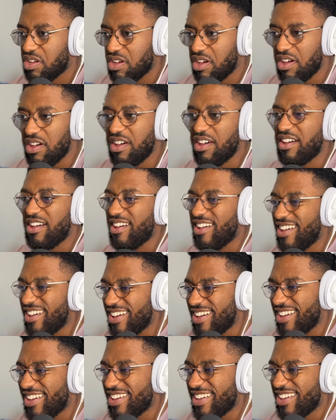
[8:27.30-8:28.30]

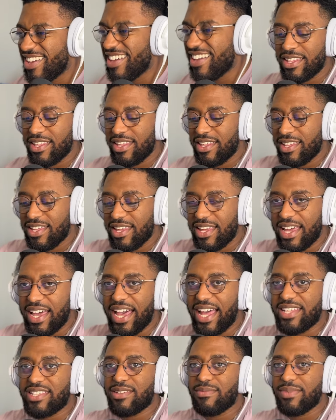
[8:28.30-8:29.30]

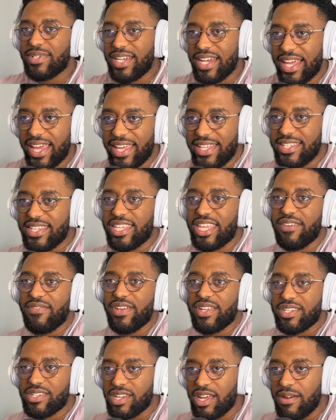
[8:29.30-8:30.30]
Add some delay to give
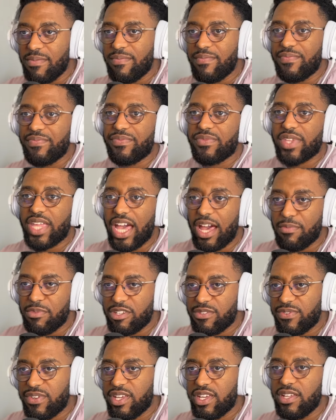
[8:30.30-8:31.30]
it some
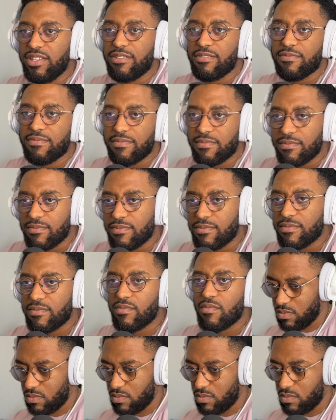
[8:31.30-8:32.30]
atmosphere.
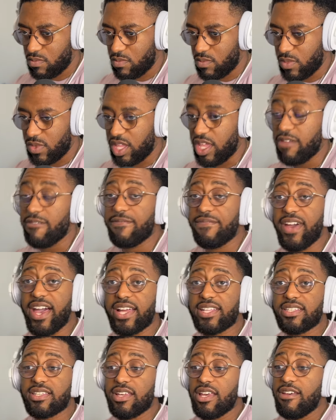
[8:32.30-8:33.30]
In
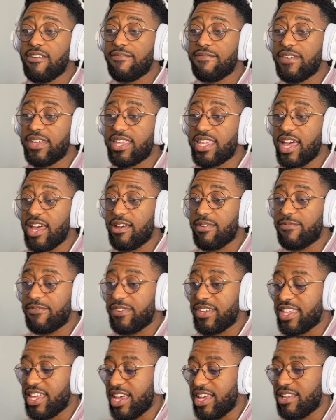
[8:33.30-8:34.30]
fact,
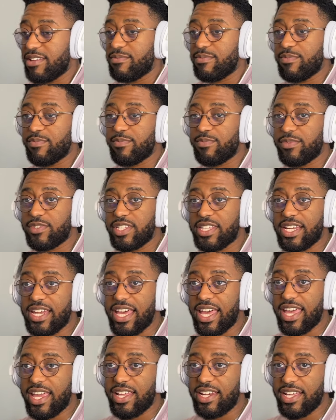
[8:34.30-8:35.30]
forget
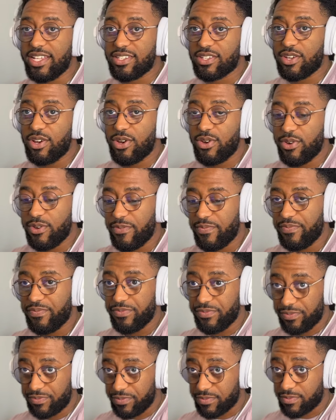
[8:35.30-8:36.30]
delay. Let's go
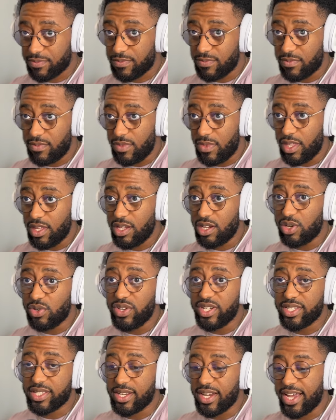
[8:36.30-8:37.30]

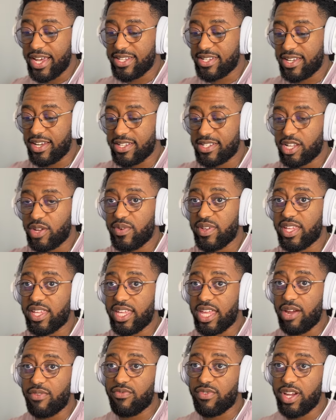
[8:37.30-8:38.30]
crystallizer so we can
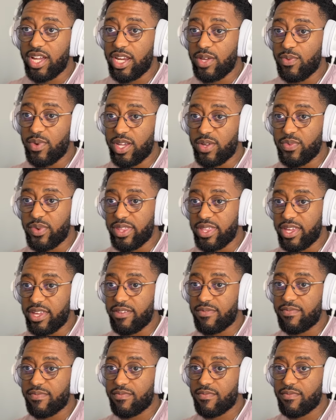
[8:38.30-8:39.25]
get really weird with it.